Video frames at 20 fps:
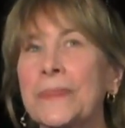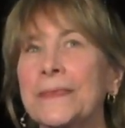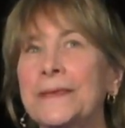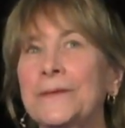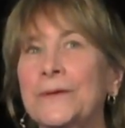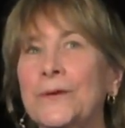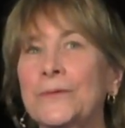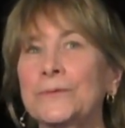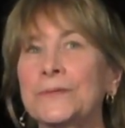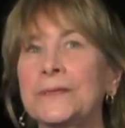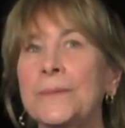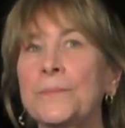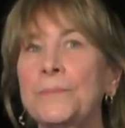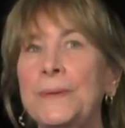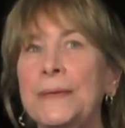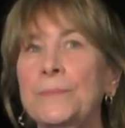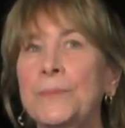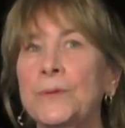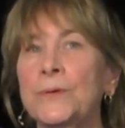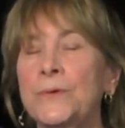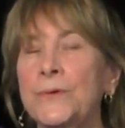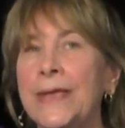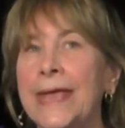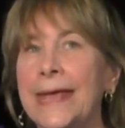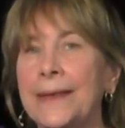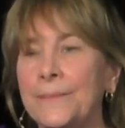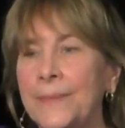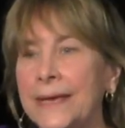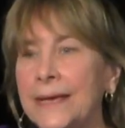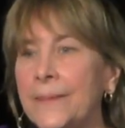you know, some people who
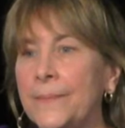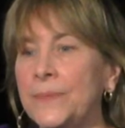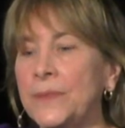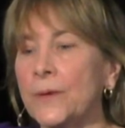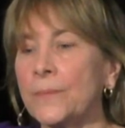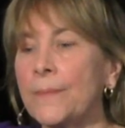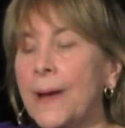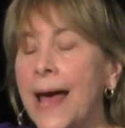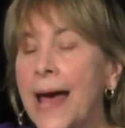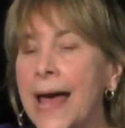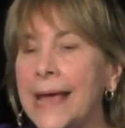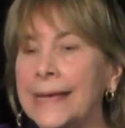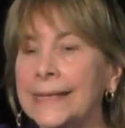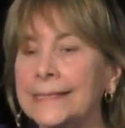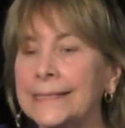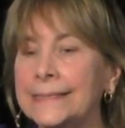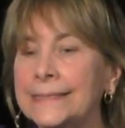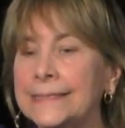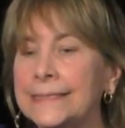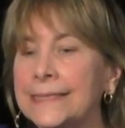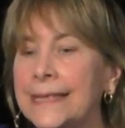can't make up their minds,